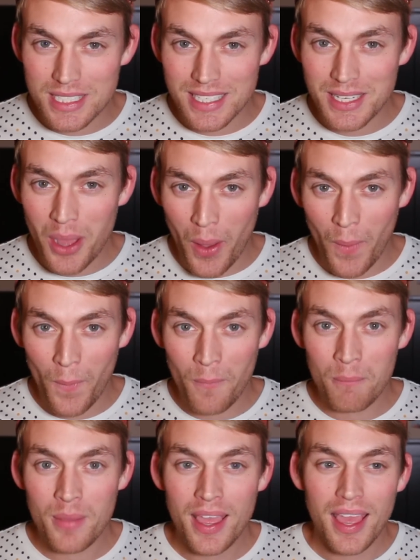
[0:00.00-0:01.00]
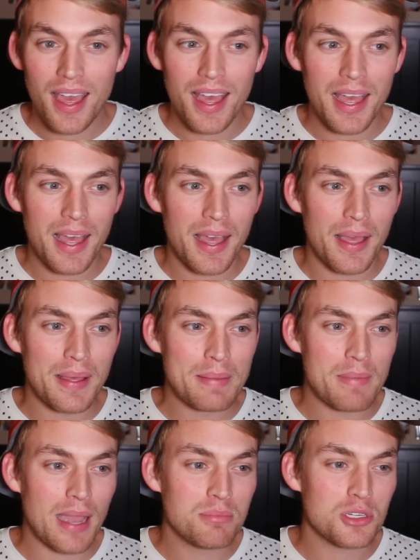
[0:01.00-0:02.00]
send home.
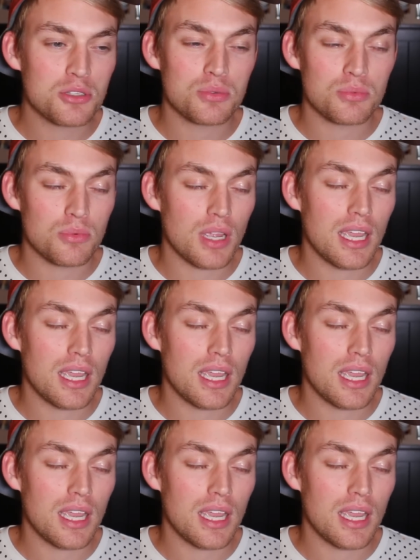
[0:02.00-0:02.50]
I'm just